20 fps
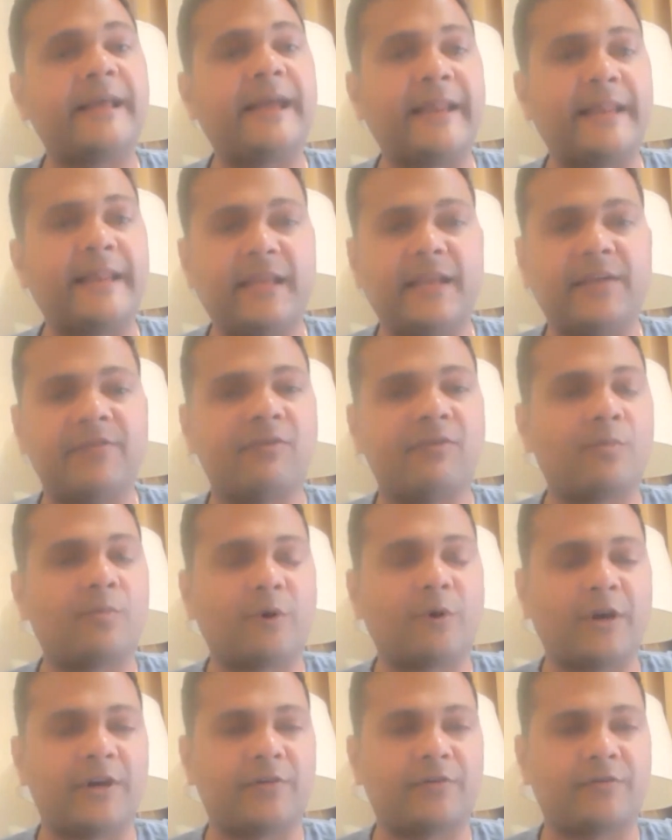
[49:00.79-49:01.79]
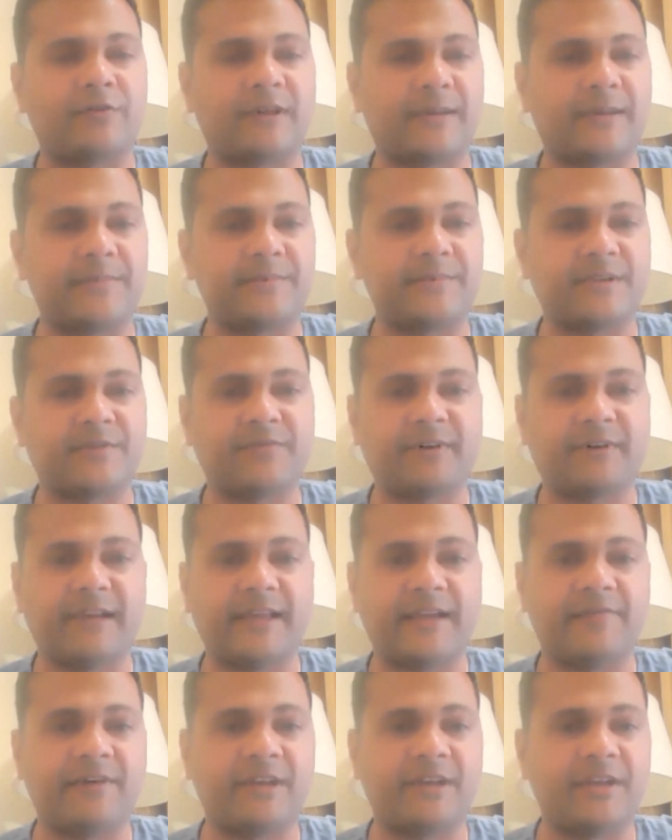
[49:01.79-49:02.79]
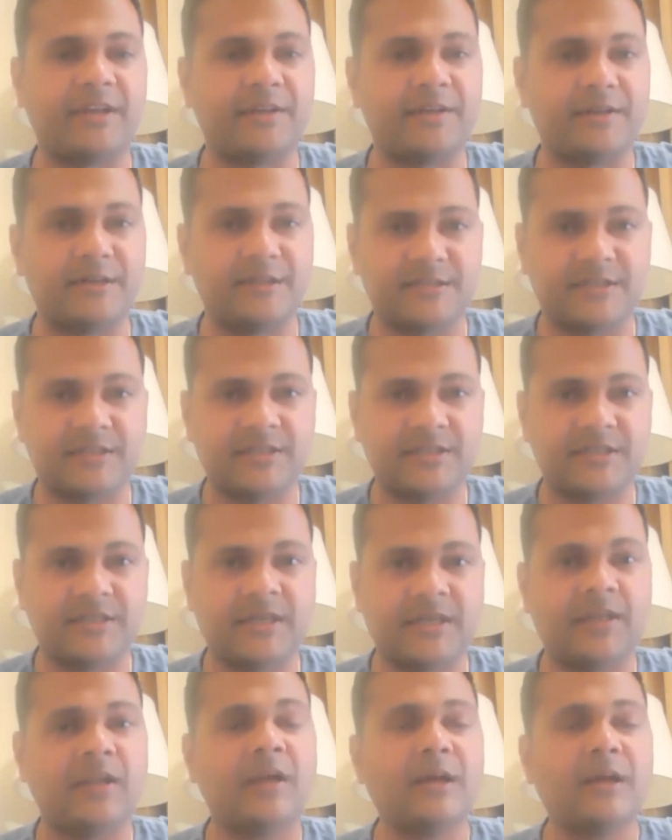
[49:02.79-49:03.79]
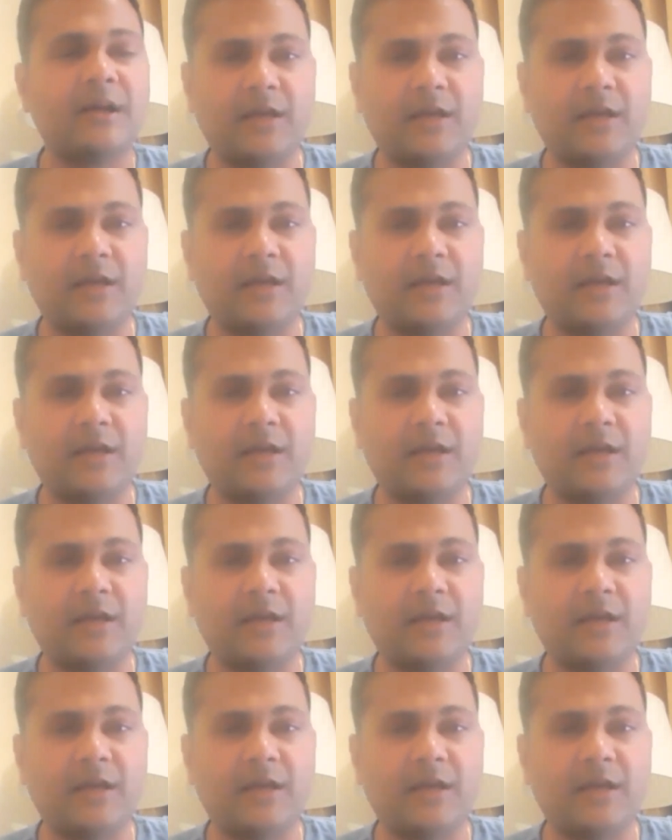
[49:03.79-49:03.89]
any given point of time. If I have any decision,